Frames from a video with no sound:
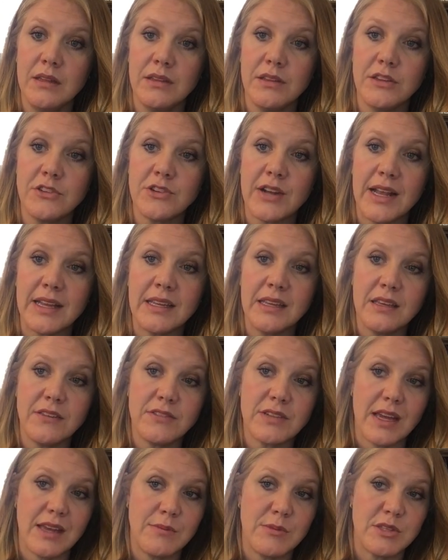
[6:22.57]
The tracking of
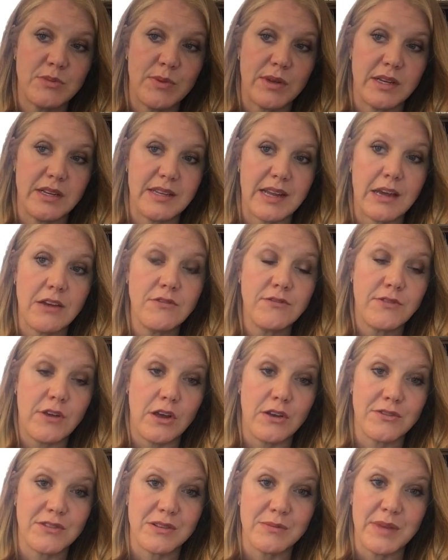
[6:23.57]
time has been a
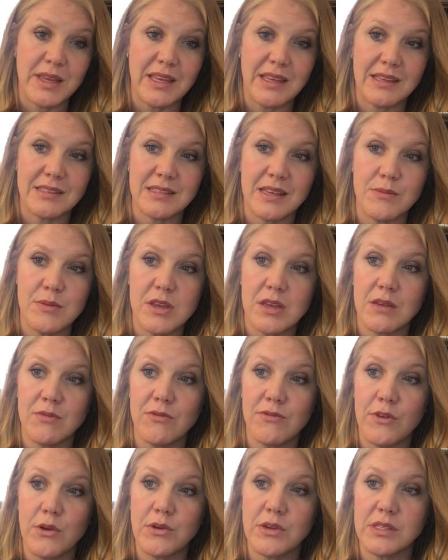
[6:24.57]
downfall for me as I become
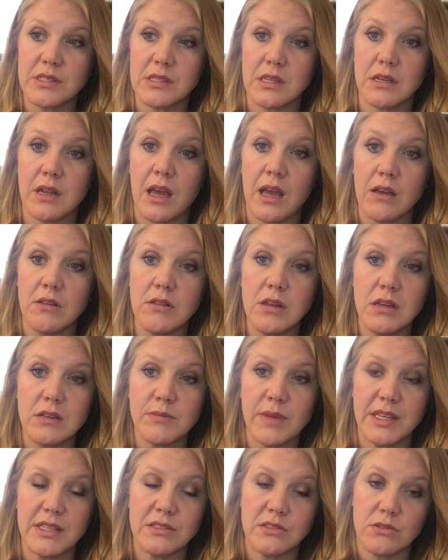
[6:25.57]
focused on how long
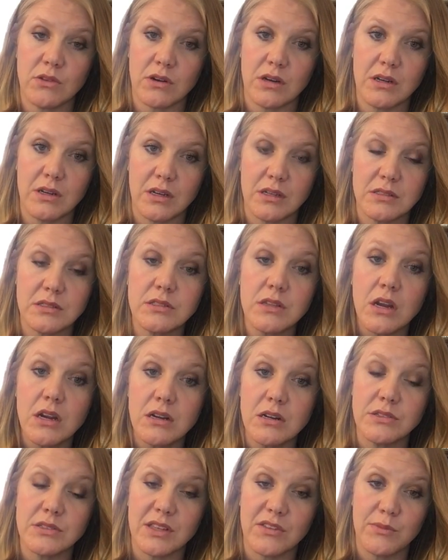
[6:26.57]
my
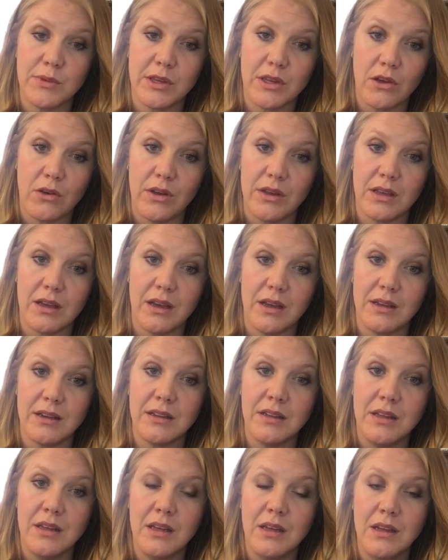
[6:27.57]
sorrows have been going
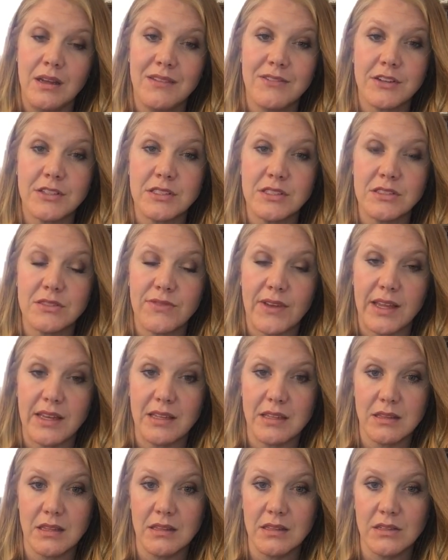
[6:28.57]
on versus
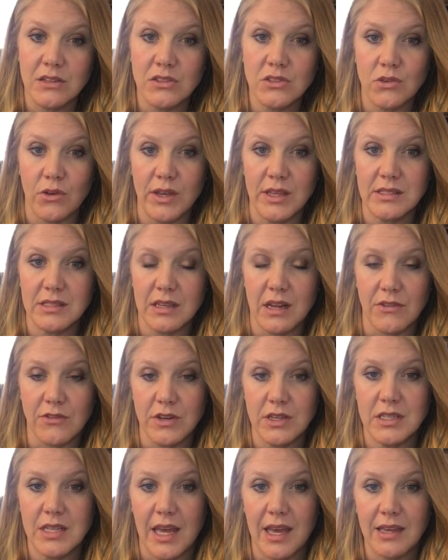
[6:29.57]
finding the little joys in
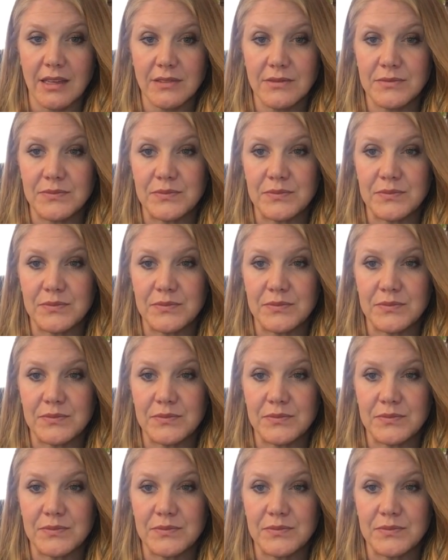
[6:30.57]
every day.